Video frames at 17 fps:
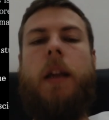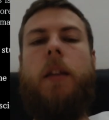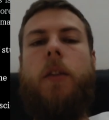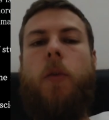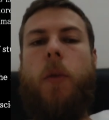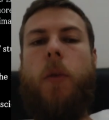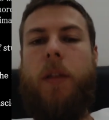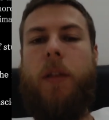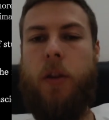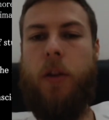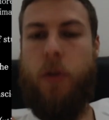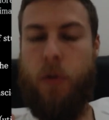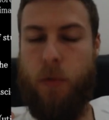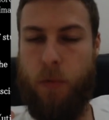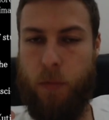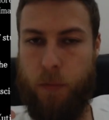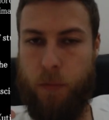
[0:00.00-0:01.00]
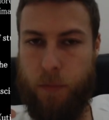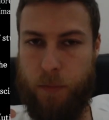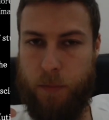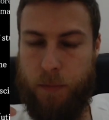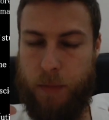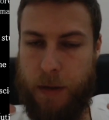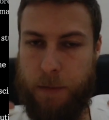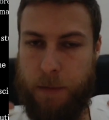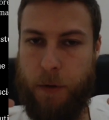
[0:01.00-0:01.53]
The way that you
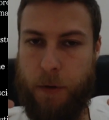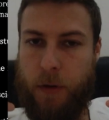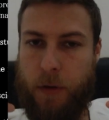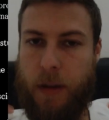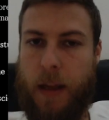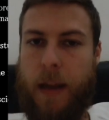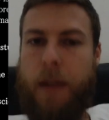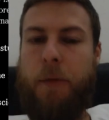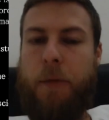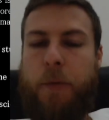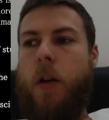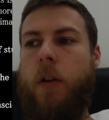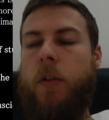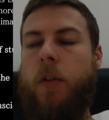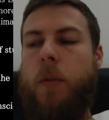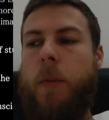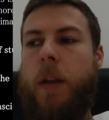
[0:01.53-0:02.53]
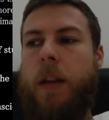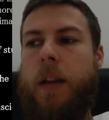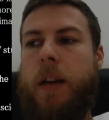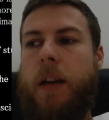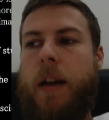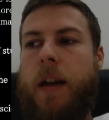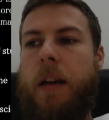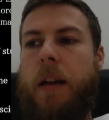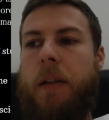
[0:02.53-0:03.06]
live your life ultimately
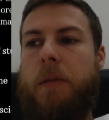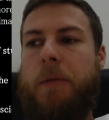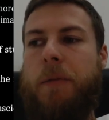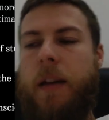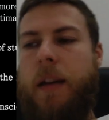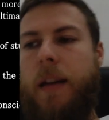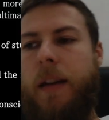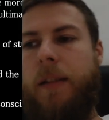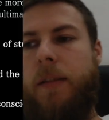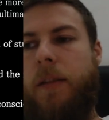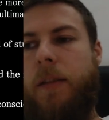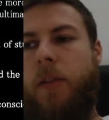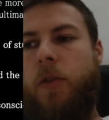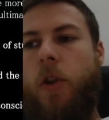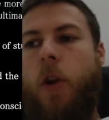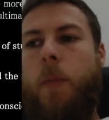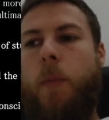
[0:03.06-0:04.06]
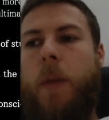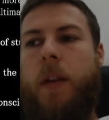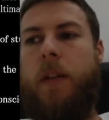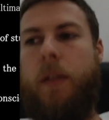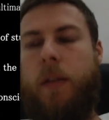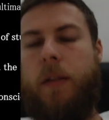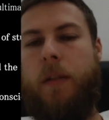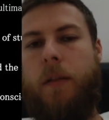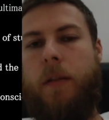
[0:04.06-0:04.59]
kind of gets
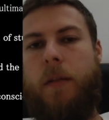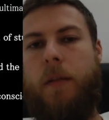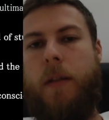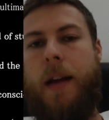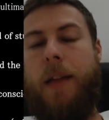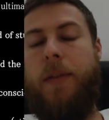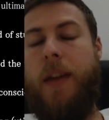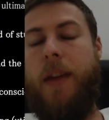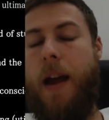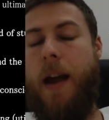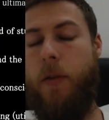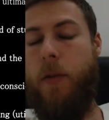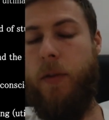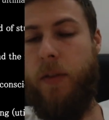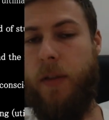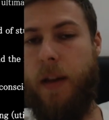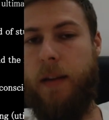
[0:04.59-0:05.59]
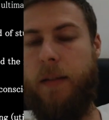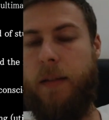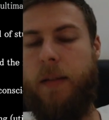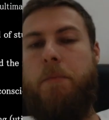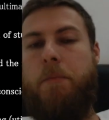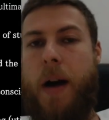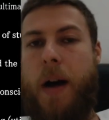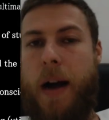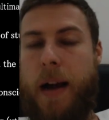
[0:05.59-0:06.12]
determined at the outset
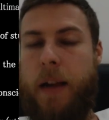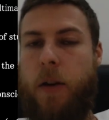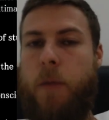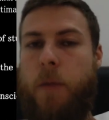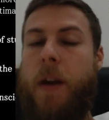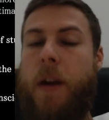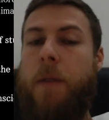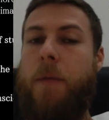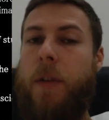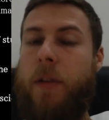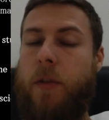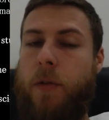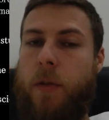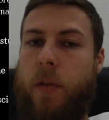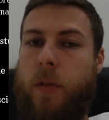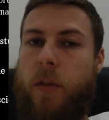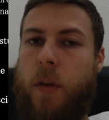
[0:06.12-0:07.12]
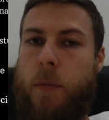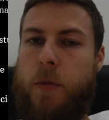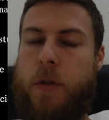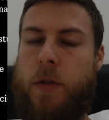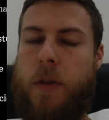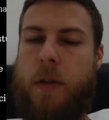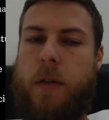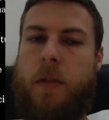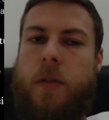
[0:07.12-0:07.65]
by your metaphysical assumption.